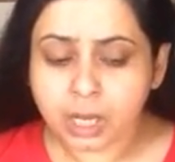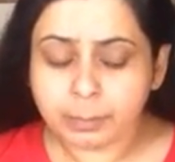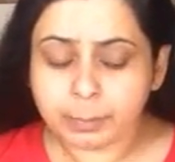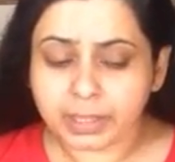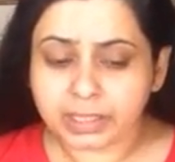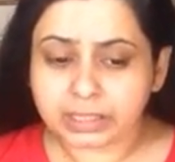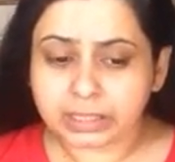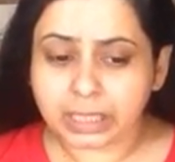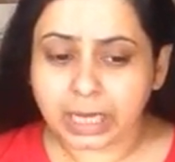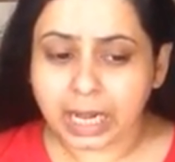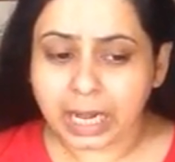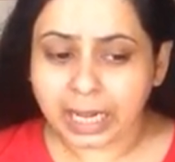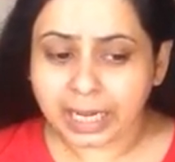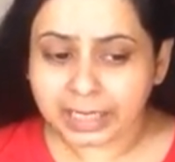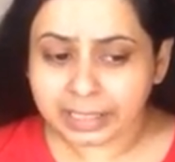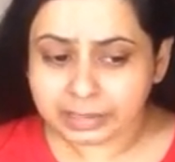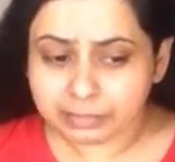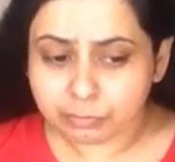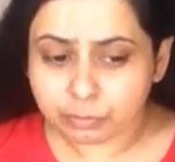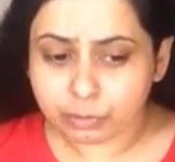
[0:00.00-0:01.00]
But
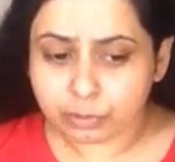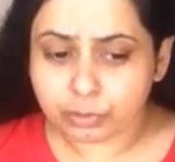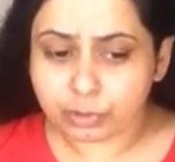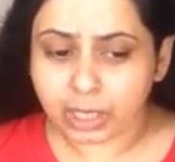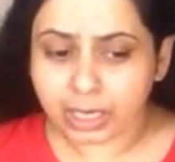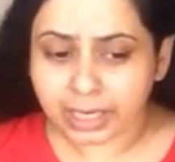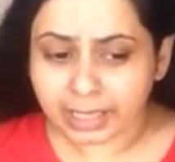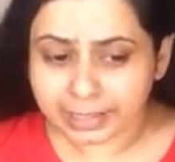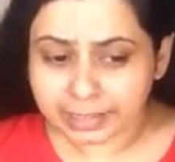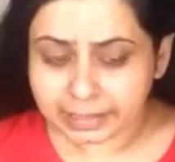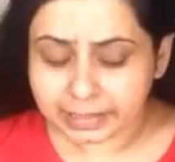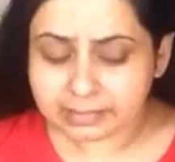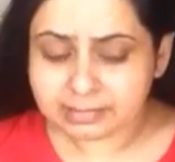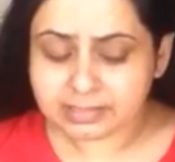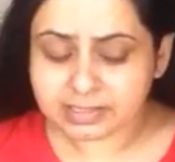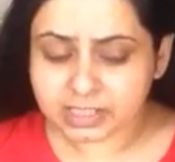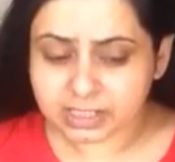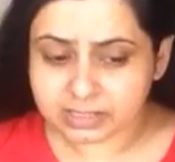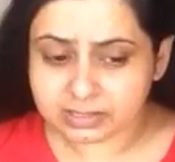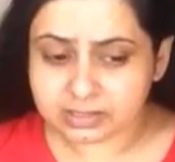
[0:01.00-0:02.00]
I
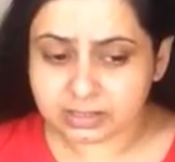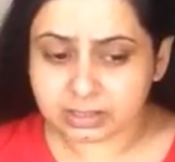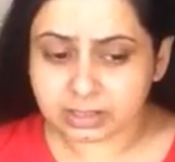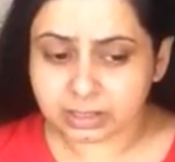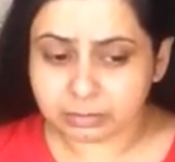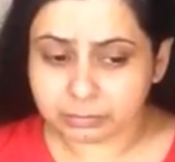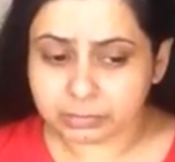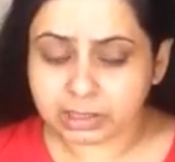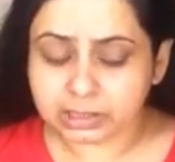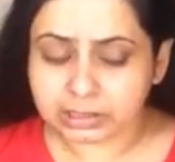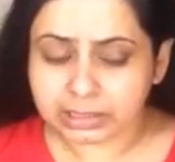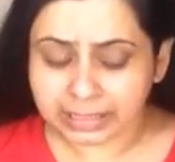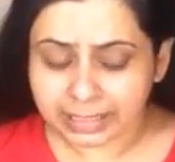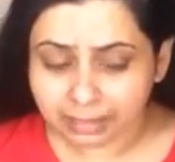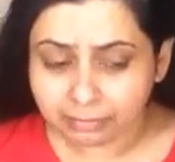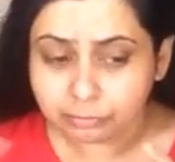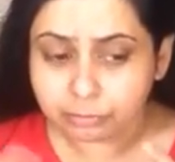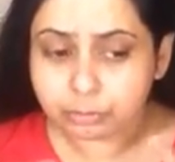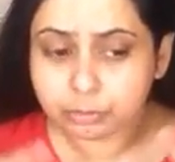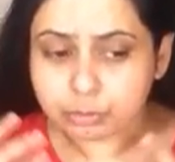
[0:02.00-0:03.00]
suggested them that they
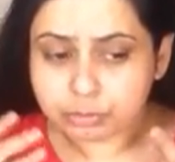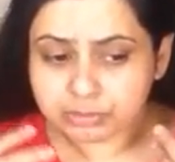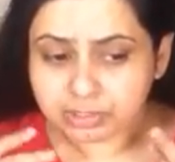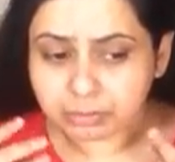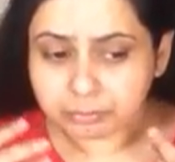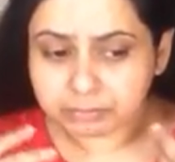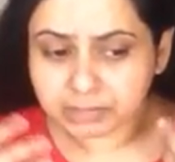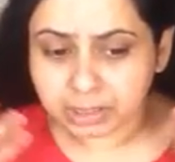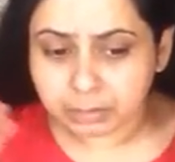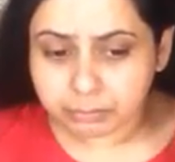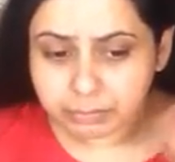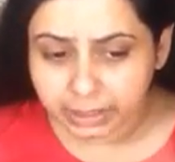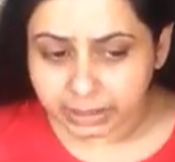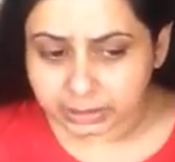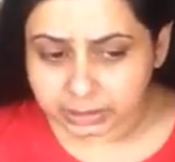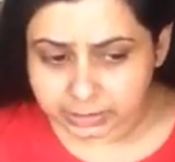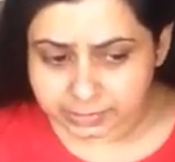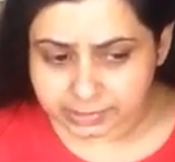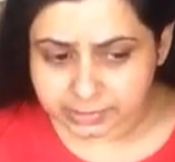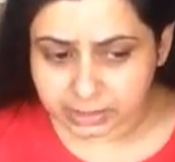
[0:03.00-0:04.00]
have to do something
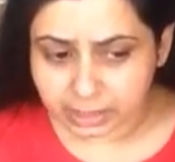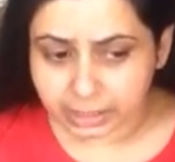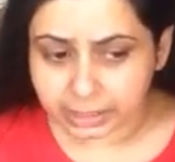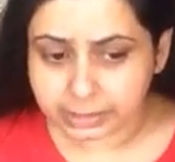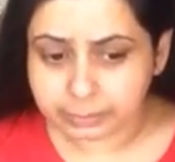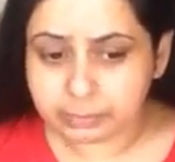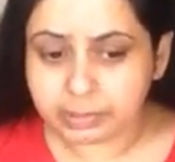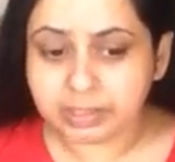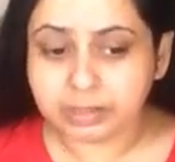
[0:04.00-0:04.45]
big this time,